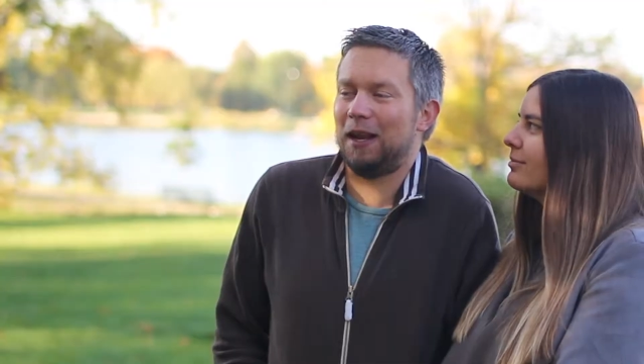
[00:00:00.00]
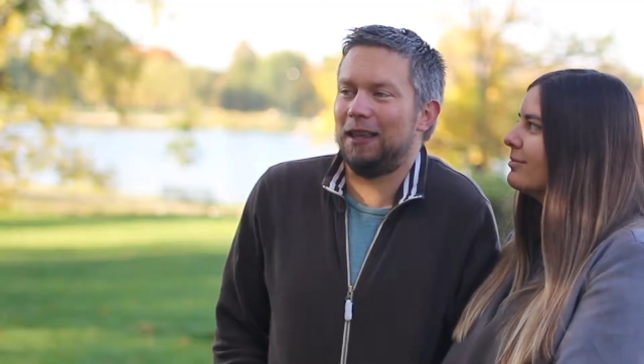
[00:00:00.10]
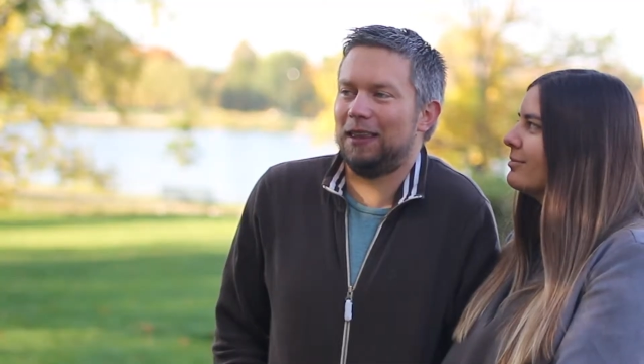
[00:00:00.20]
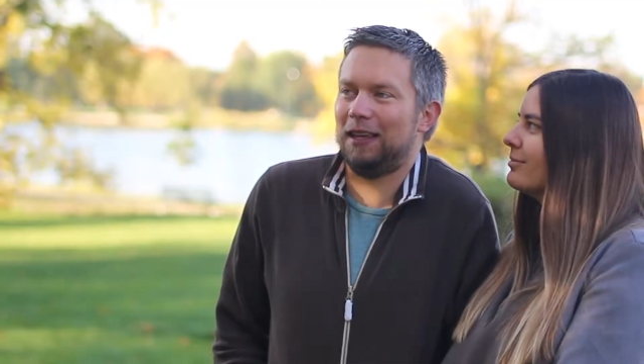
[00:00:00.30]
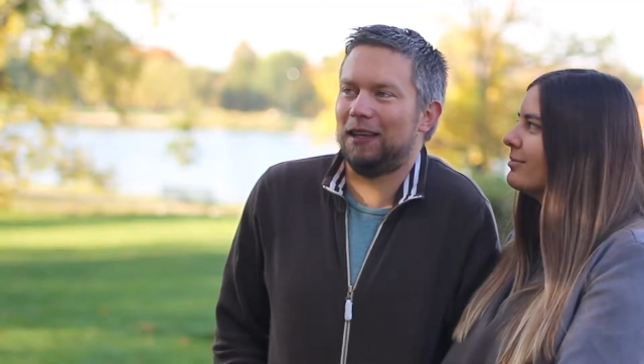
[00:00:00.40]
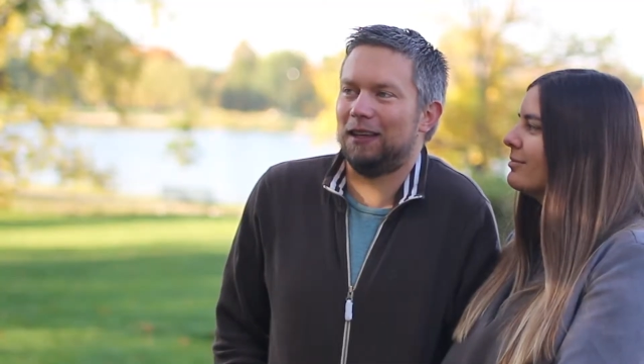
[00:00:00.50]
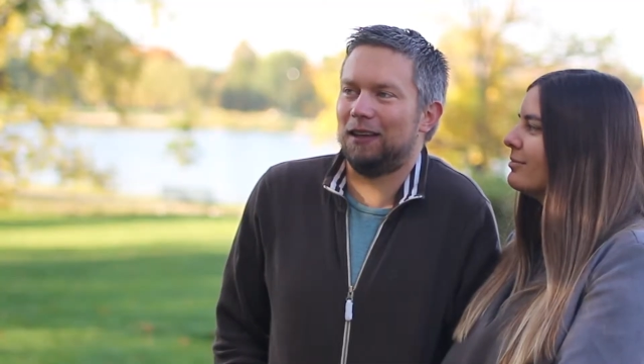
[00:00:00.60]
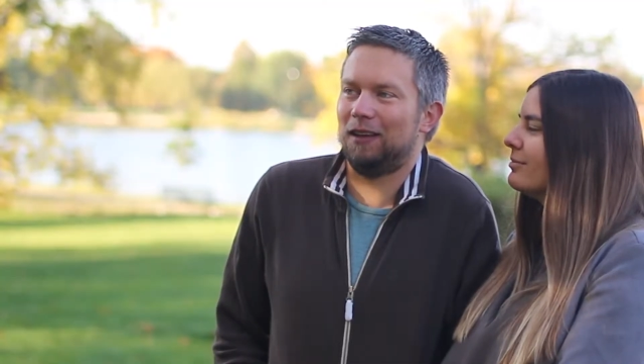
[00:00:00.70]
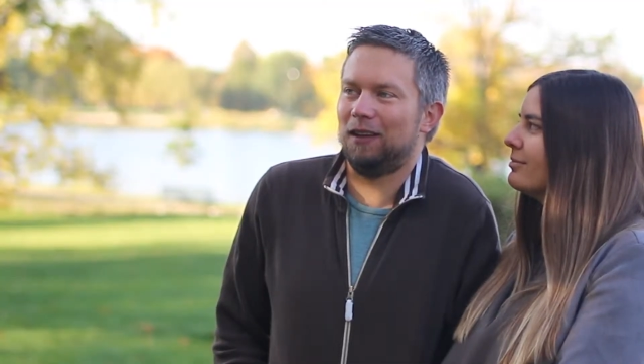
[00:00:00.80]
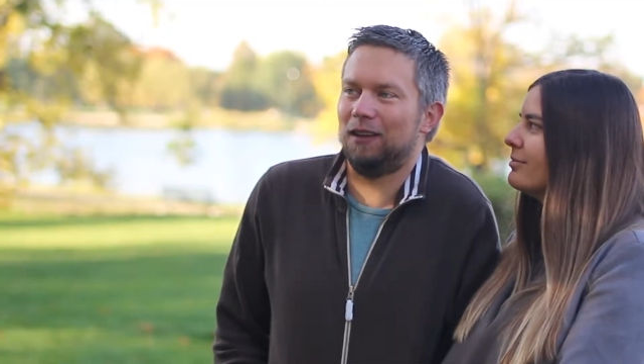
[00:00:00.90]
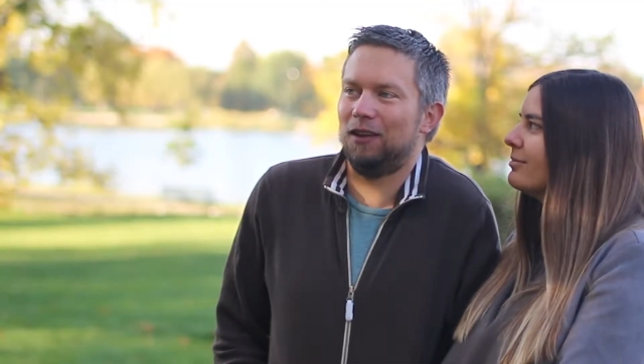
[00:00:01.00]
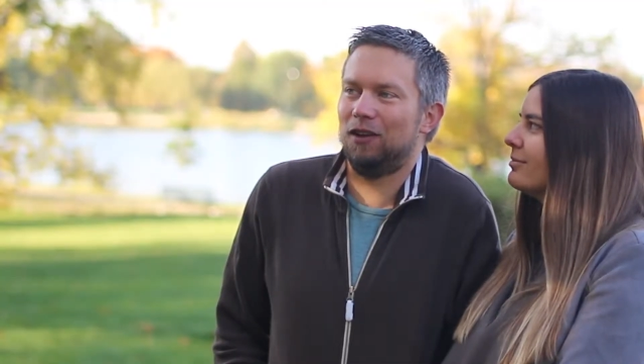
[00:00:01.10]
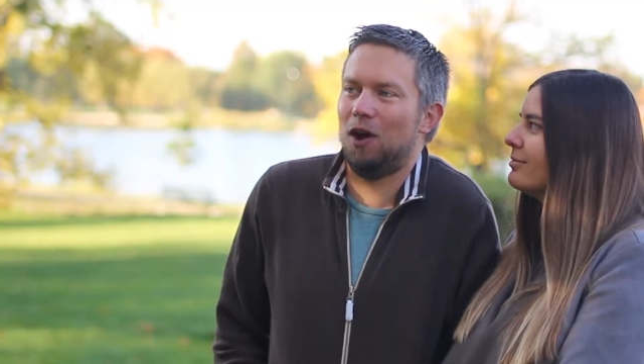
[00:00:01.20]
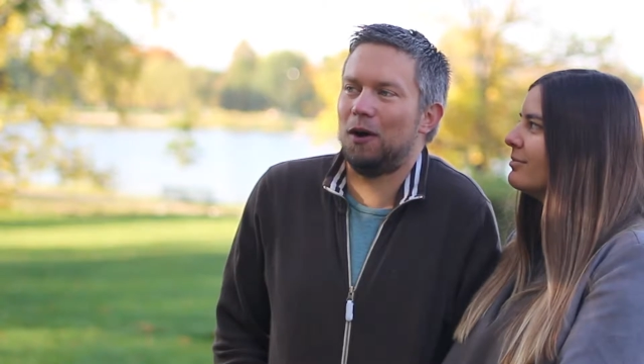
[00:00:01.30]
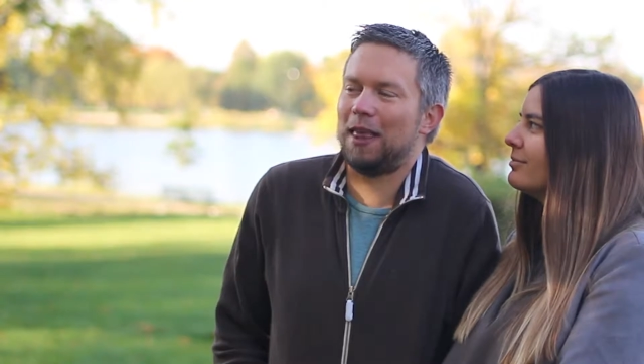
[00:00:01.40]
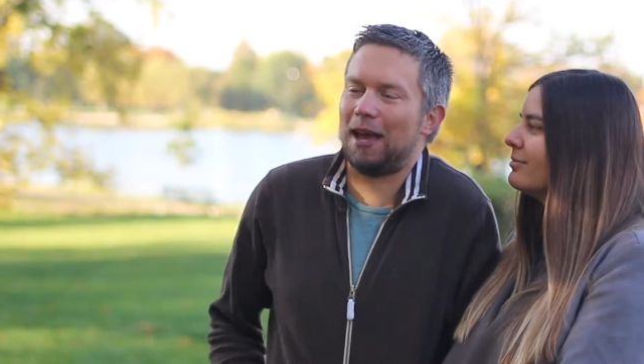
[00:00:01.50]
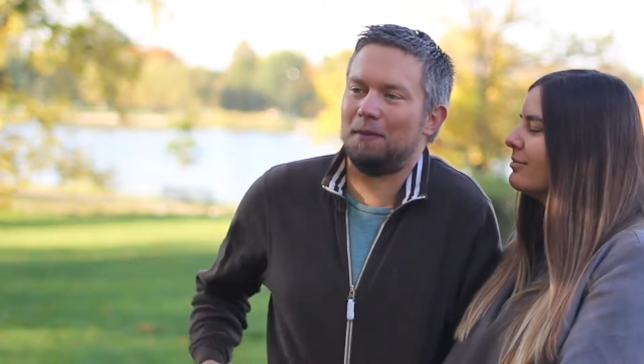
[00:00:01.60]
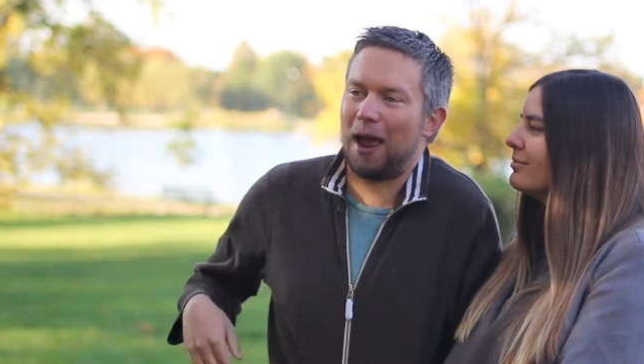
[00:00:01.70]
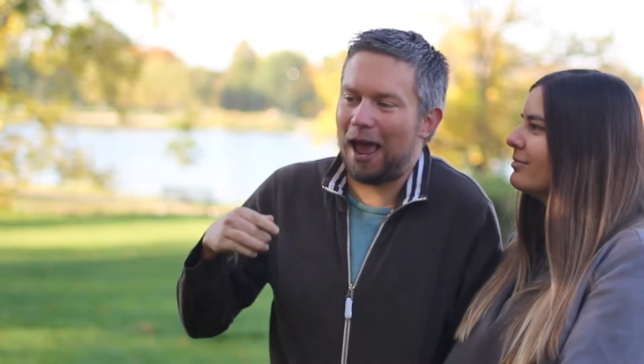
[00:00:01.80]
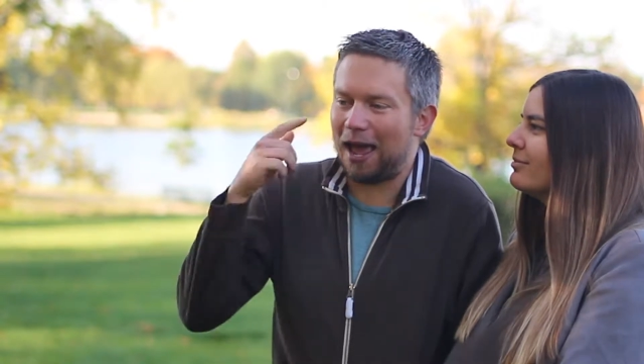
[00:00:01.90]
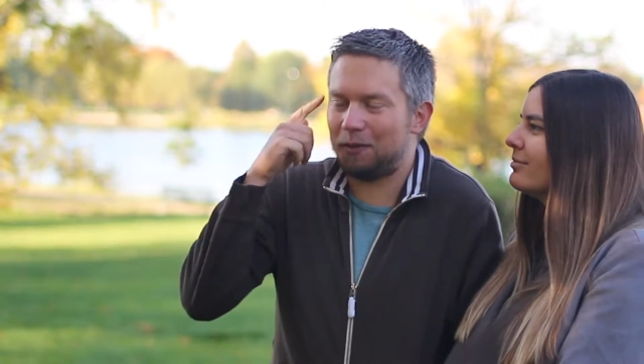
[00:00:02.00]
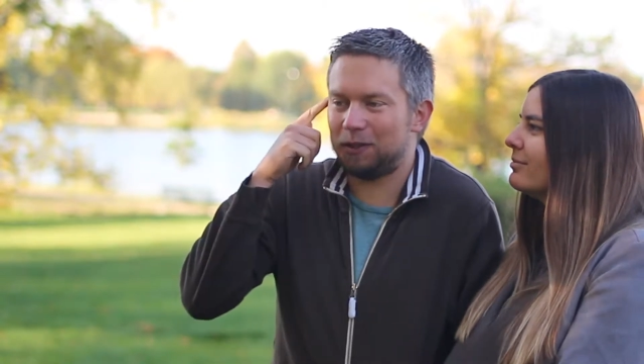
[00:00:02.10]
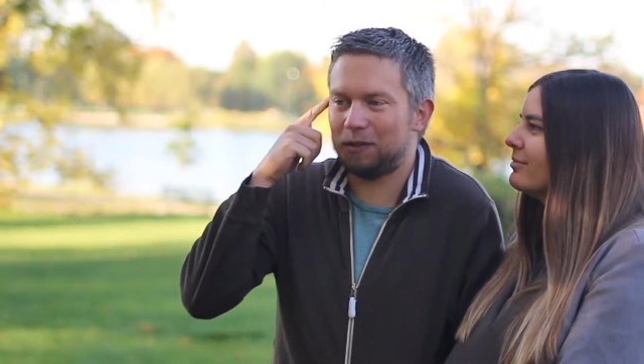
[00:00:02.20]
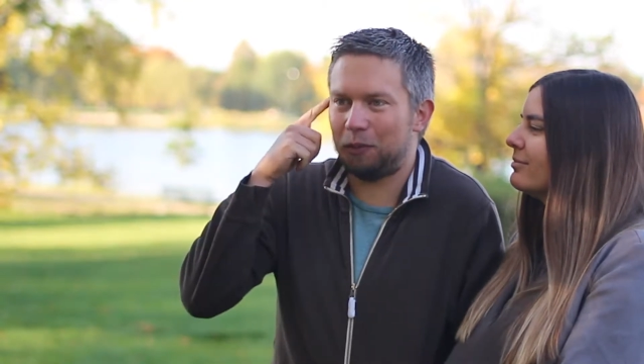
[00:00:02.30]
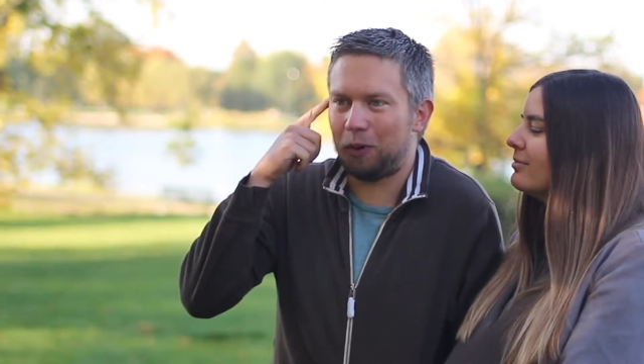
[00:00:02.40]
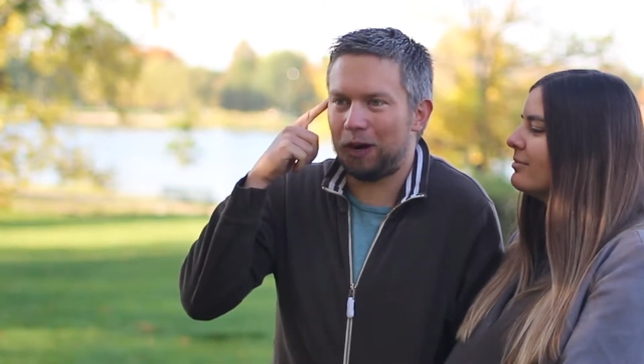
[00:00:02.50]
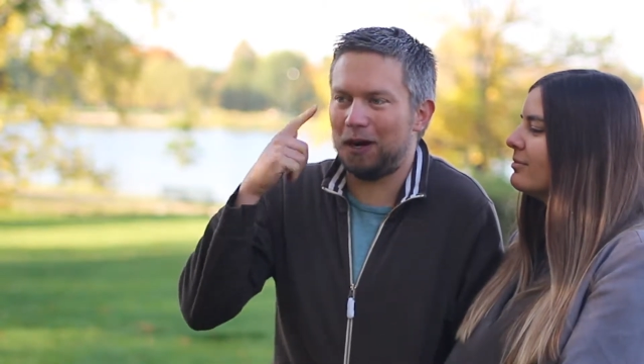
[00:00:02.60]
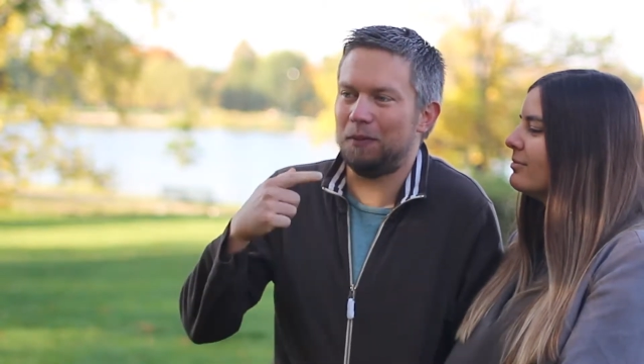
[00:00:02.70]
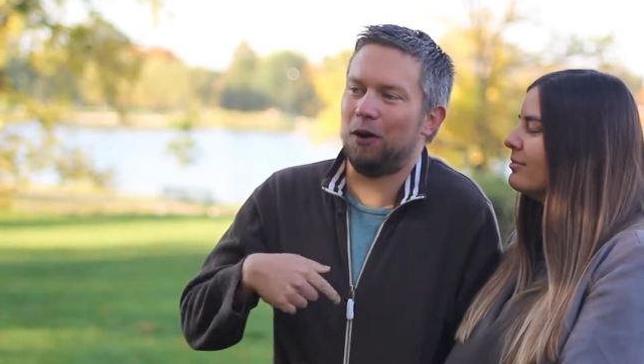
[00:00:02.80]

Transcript: and I think knowing that in my head was important,